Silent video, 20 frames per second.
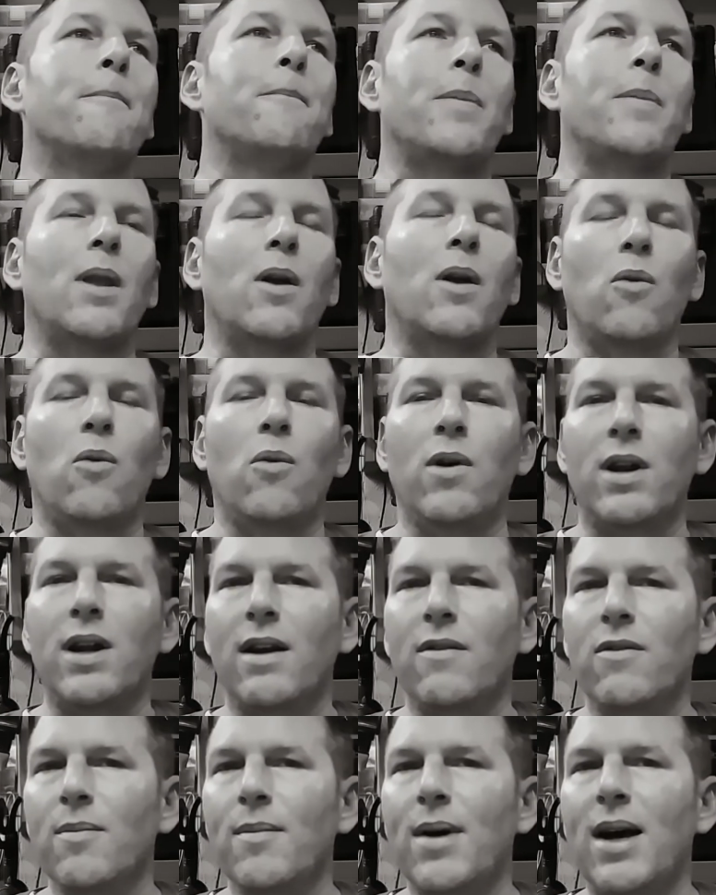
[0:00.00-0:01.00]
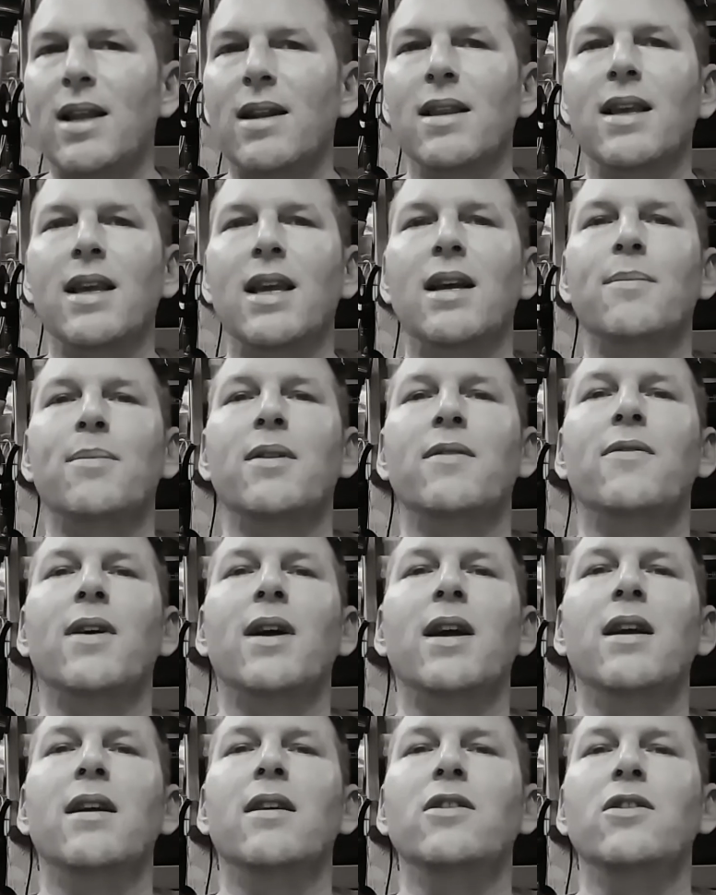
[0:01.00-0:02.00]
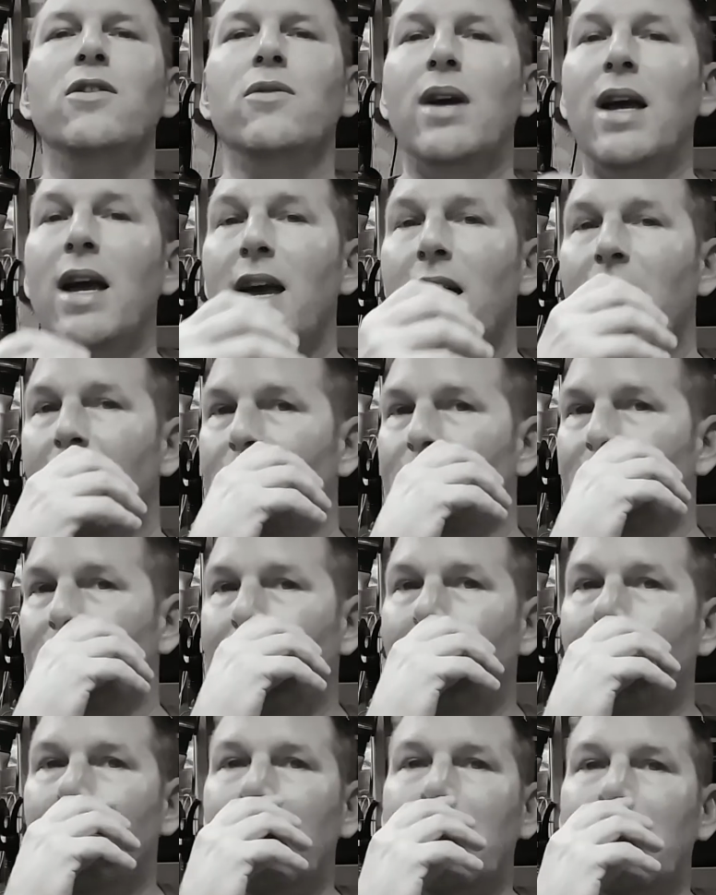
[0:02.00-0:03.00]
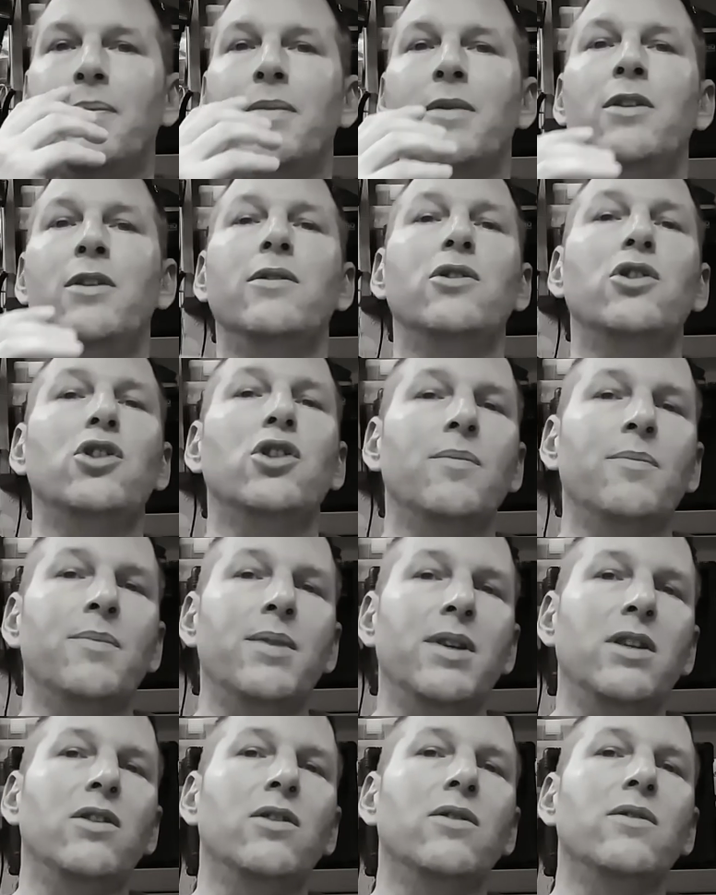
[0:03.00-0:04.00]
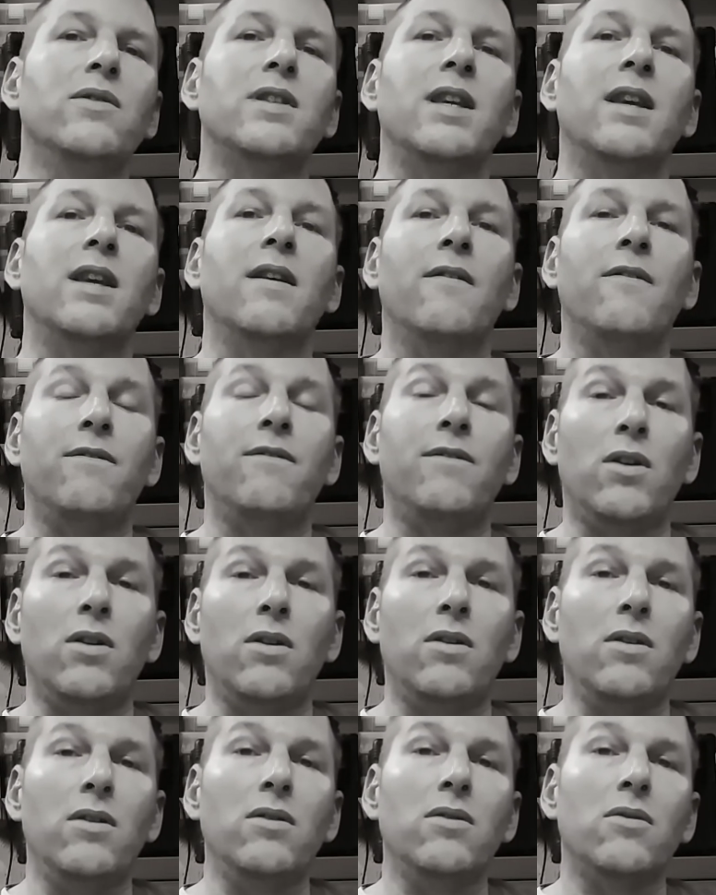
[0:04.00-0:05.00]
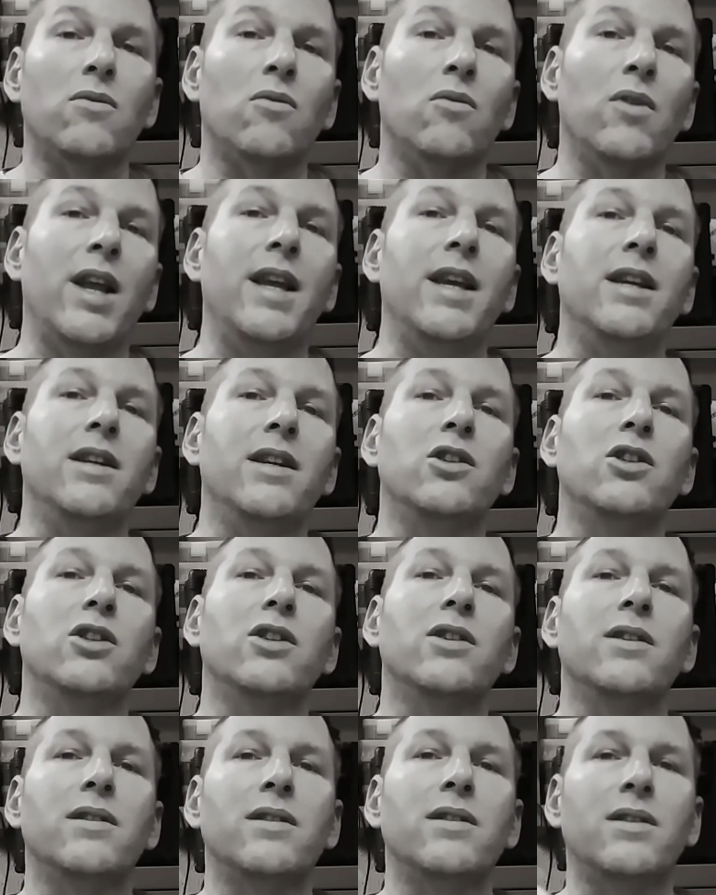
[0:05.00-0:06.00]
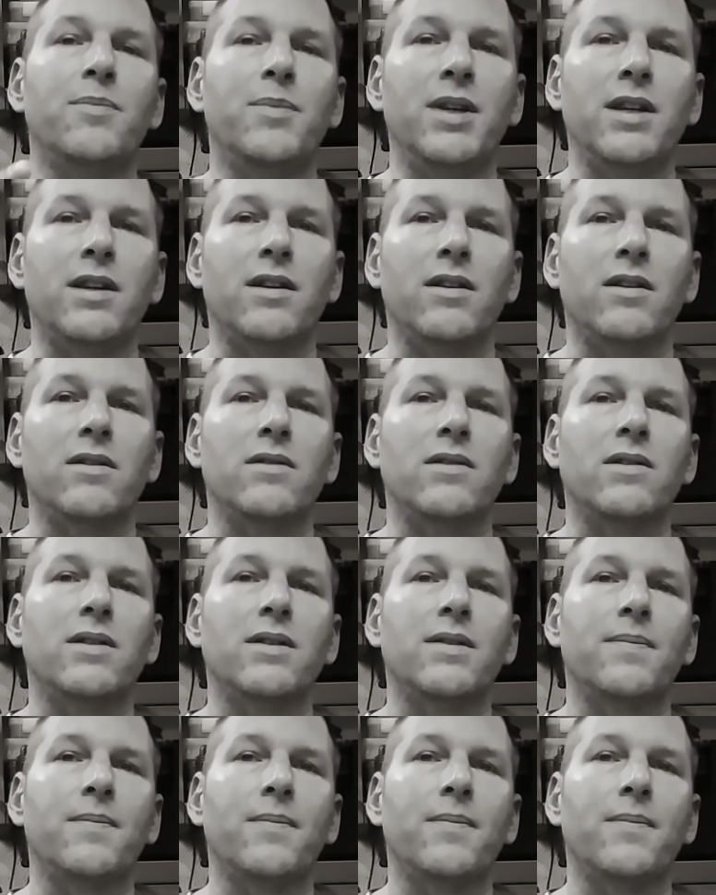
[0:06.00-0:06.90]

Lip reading: or whatever modeling amplifier you have. You should be using full range speakers.